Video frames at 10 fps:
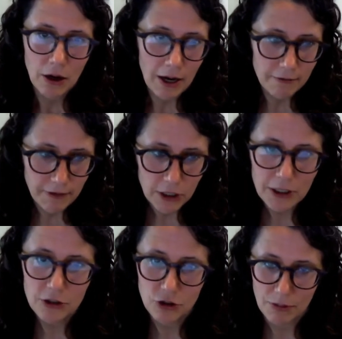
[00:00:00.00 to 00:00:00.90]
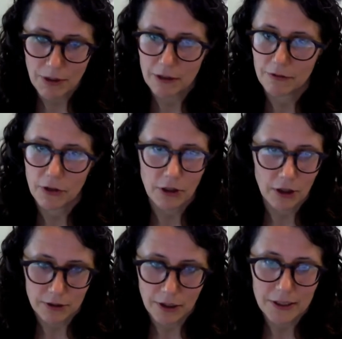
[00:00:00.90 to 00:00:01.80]
on various treatments for a
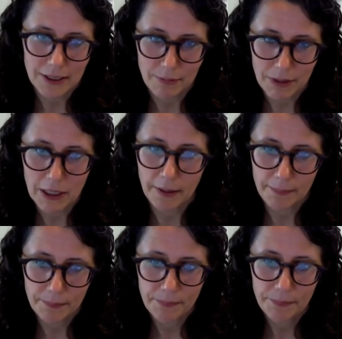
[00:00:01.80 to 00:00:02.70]
long, long time to come.